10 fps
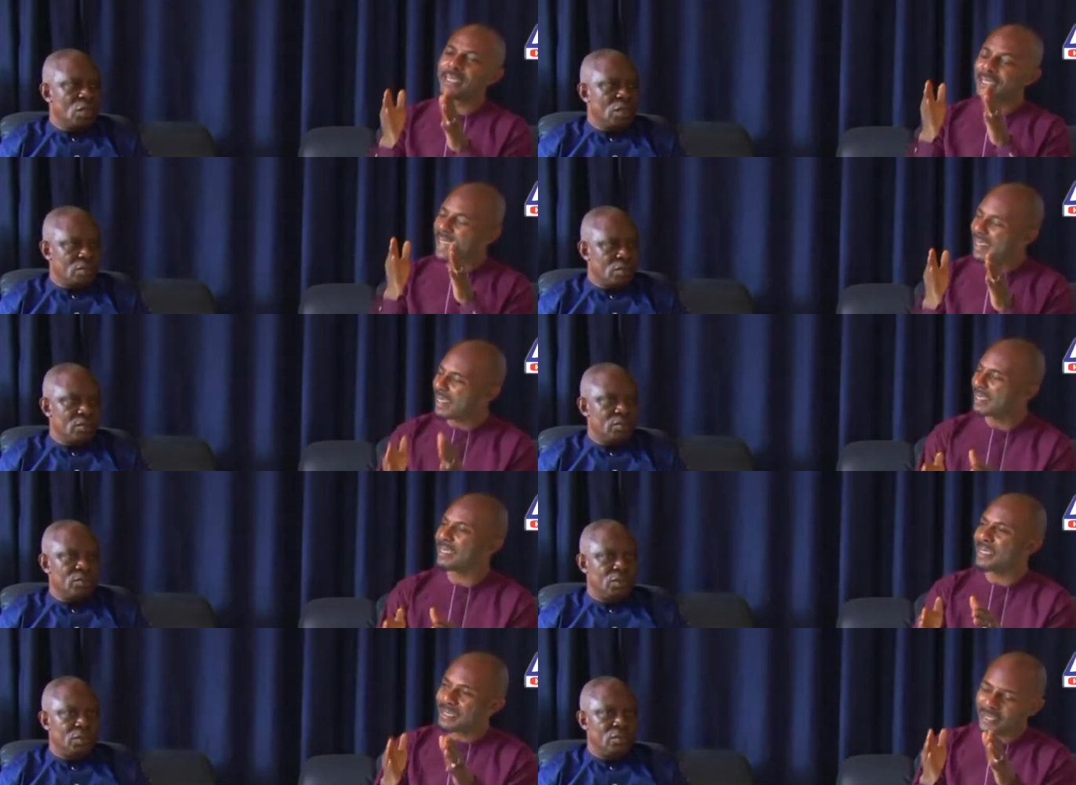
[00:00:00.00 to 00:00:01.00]
Speaker 1: is
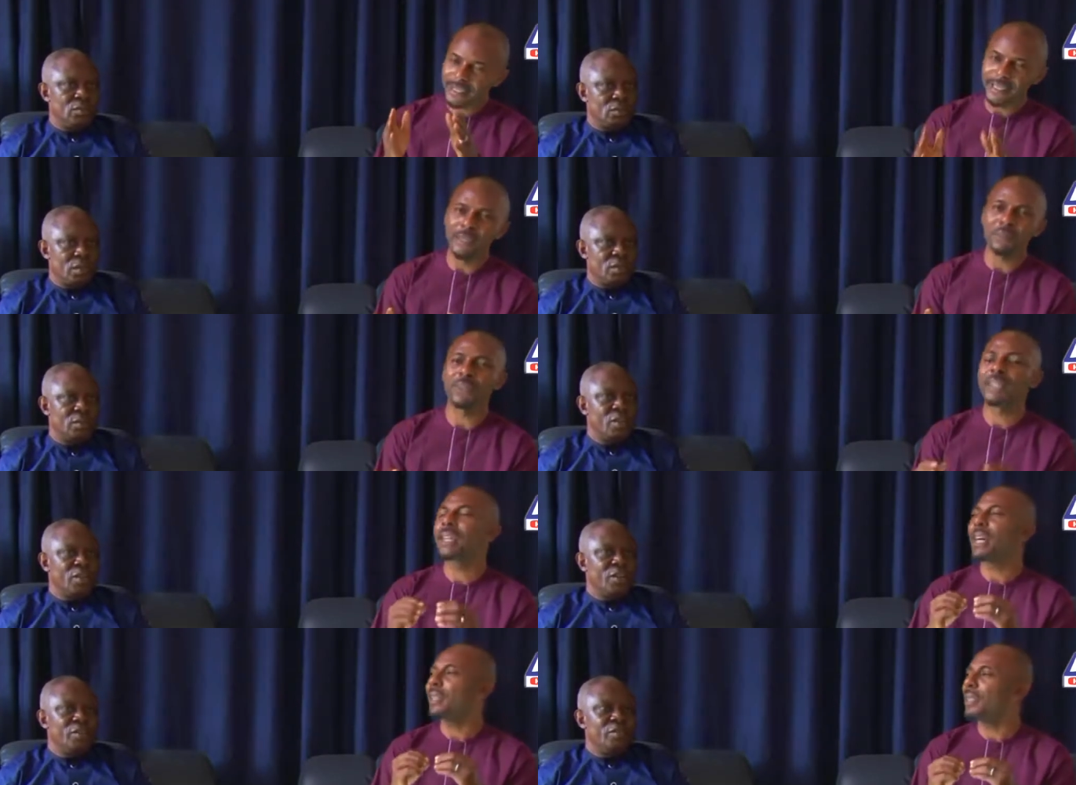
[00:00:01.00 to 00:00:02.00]
guaranteed in Him.
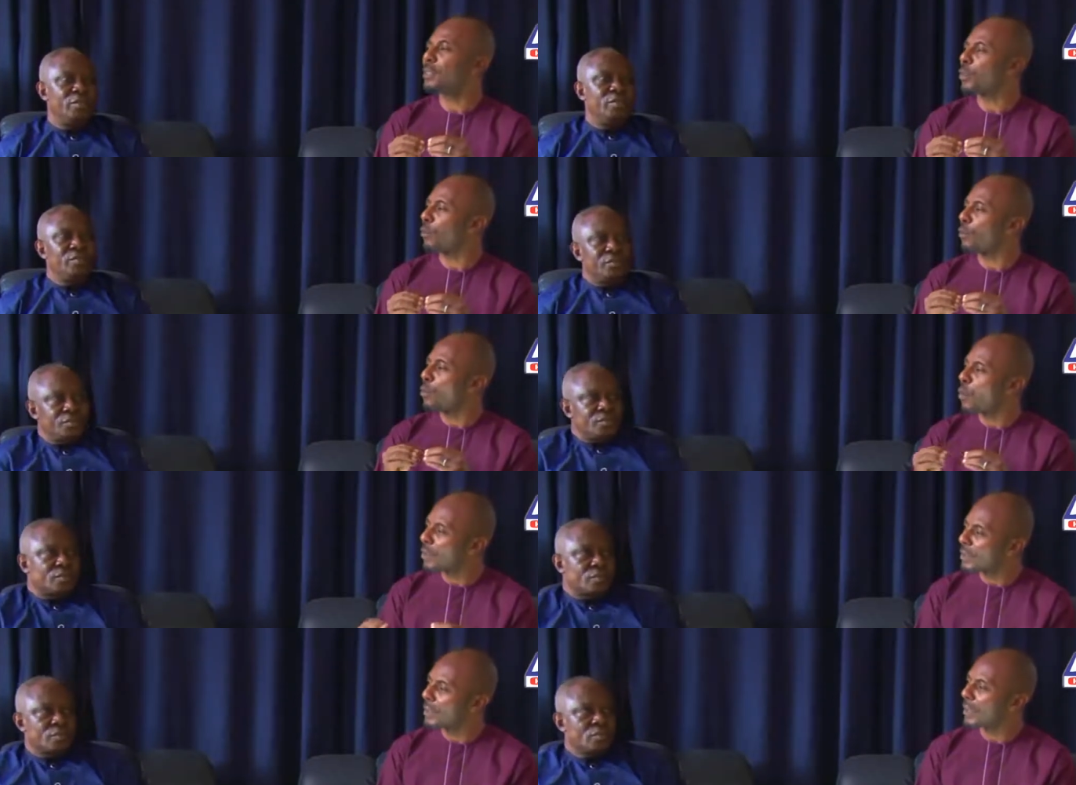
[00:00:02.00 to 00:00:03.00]
Regardless of
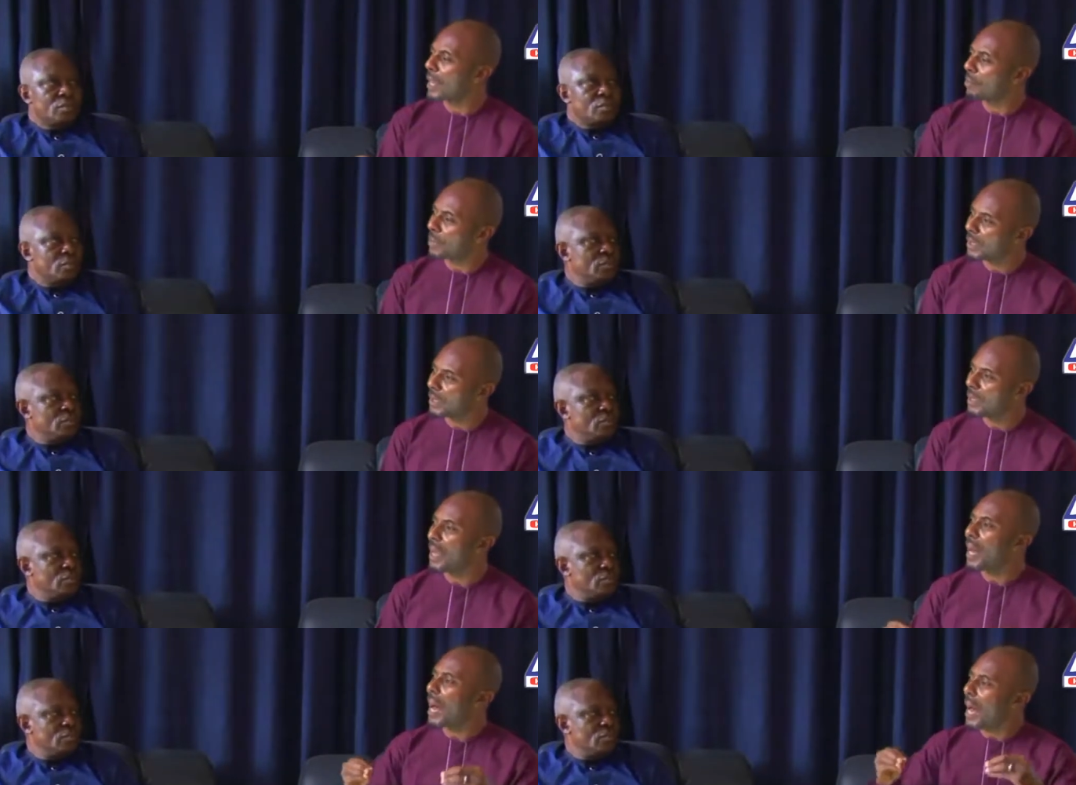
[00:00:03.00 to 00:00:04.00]
what is happening
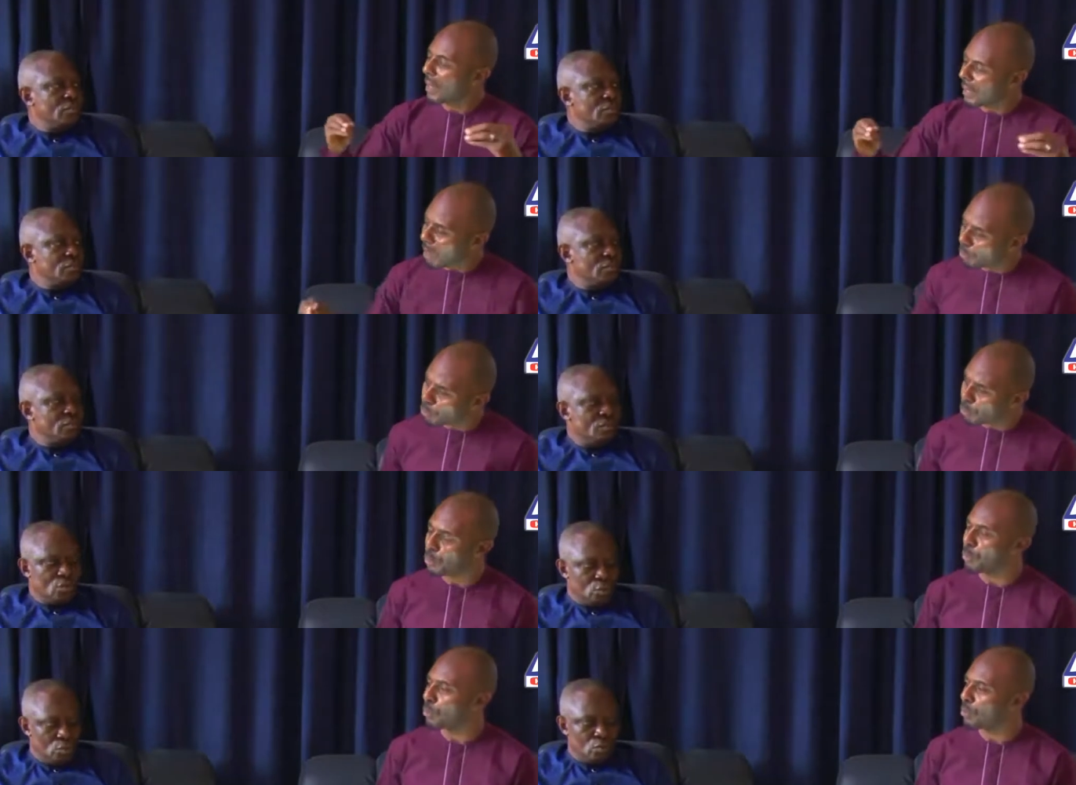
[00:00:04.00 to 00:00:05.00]
around
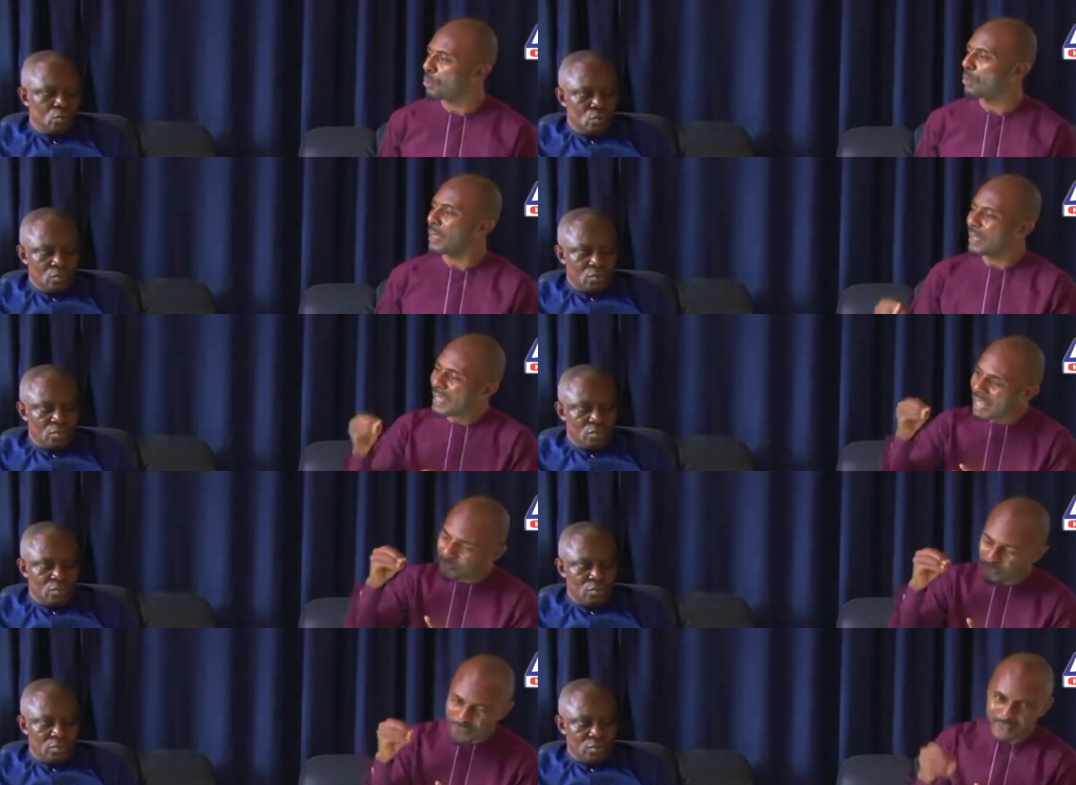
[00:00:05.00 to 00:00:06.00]
you,
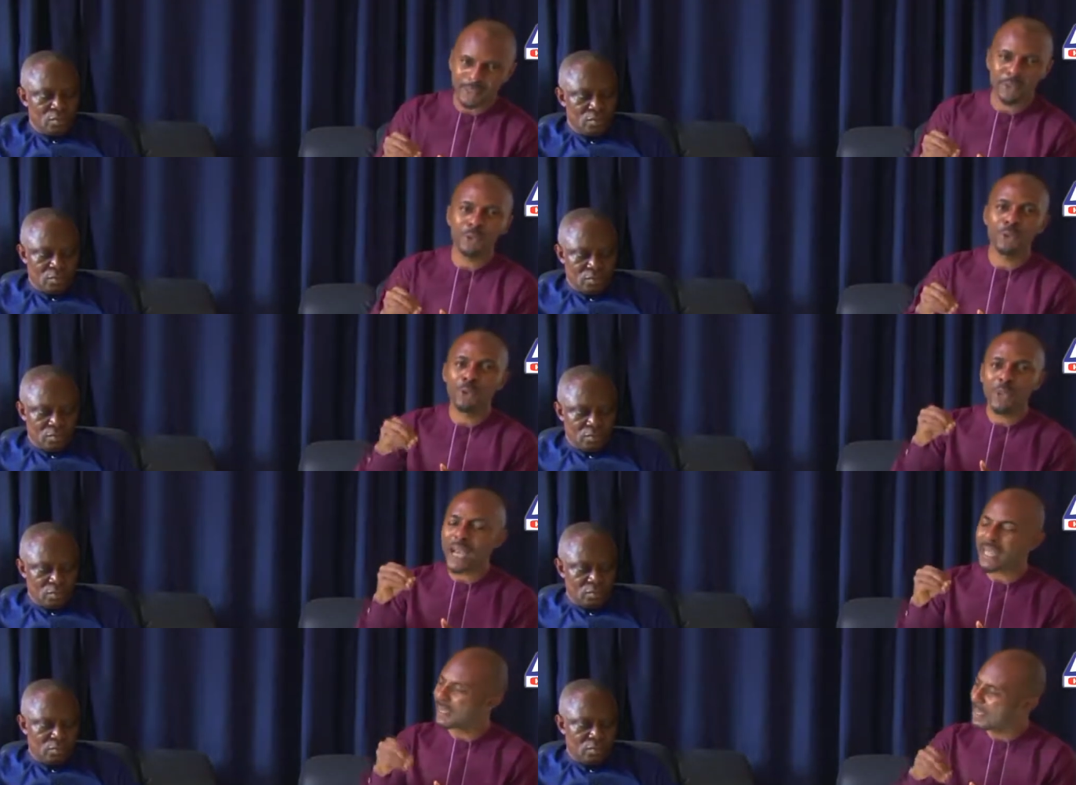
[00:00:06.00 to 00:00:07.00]
that peace,
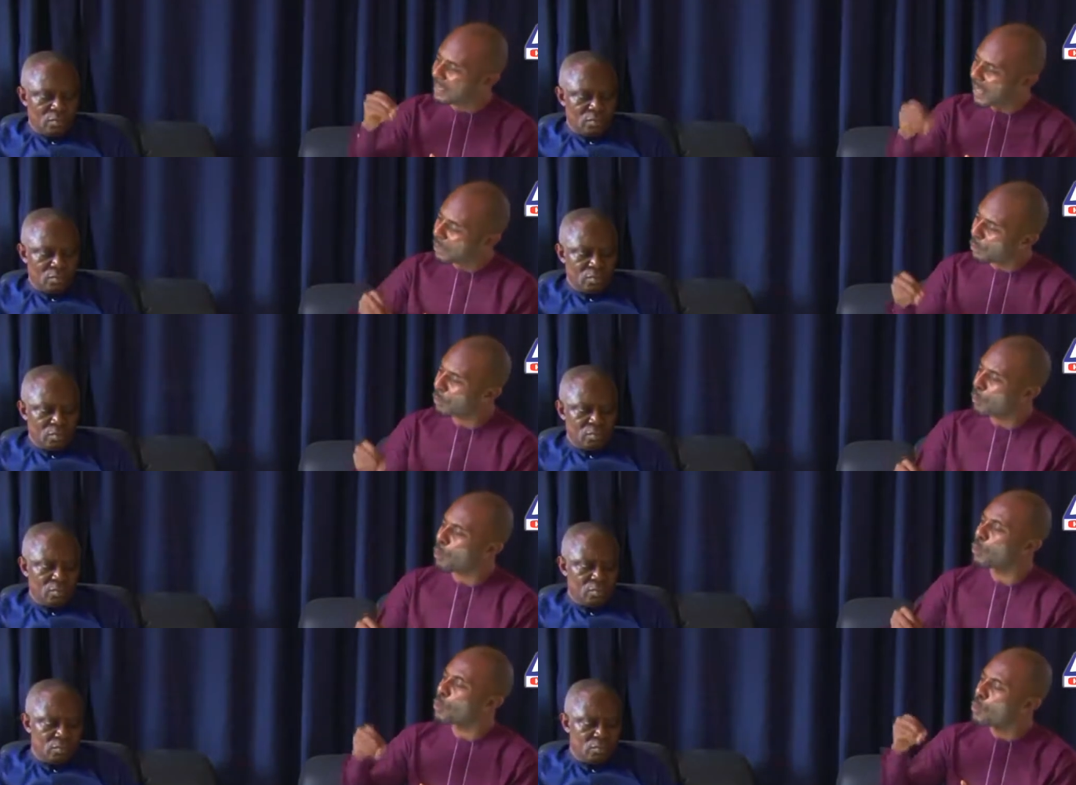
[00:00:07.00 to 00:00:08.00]
as a child of
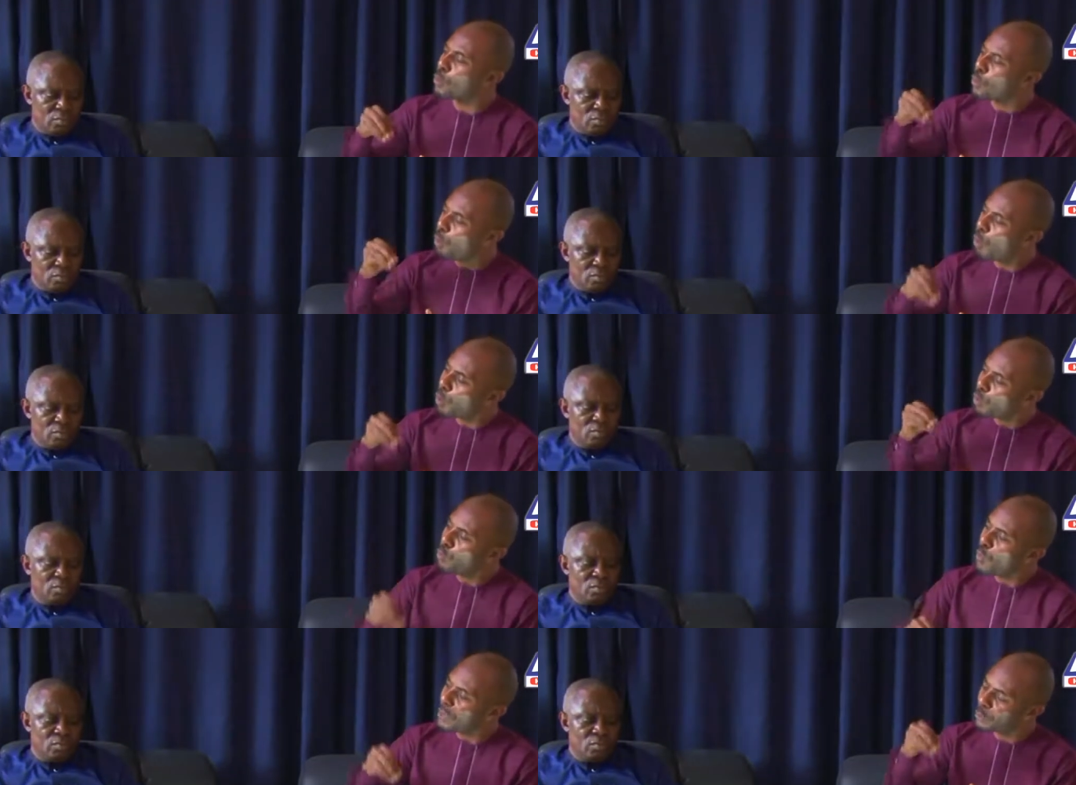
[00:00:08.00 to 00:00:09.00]
God, you
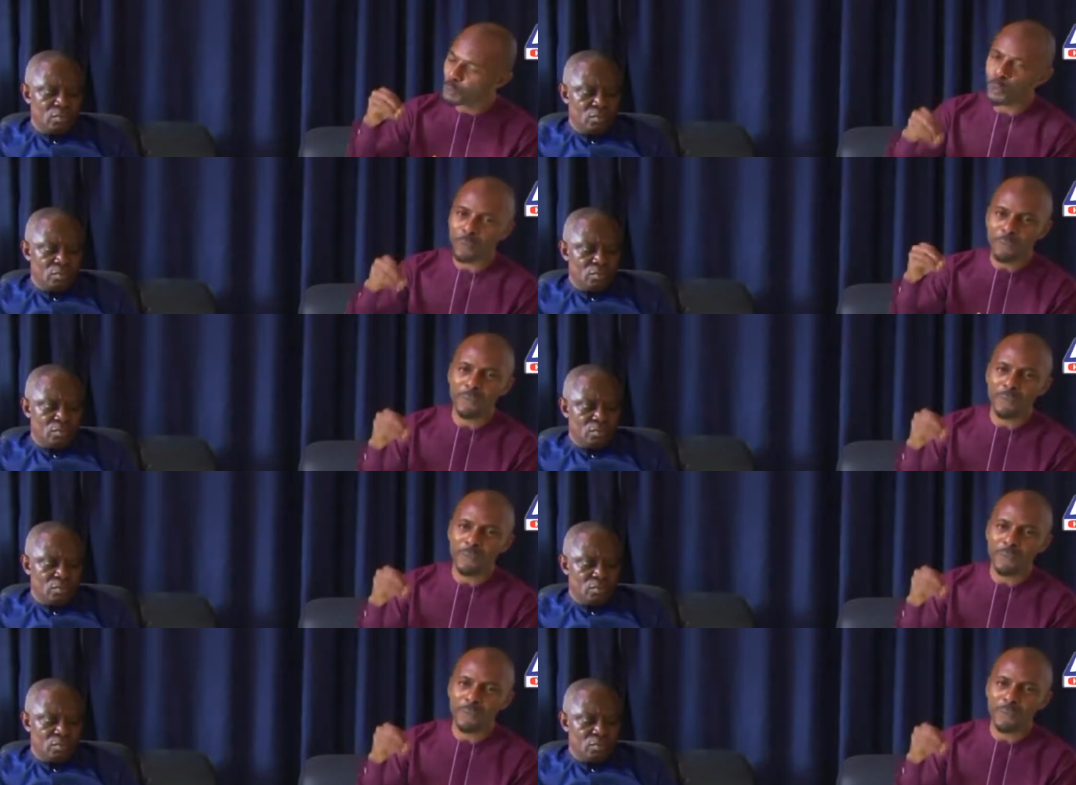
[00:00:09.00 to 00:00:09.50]
always should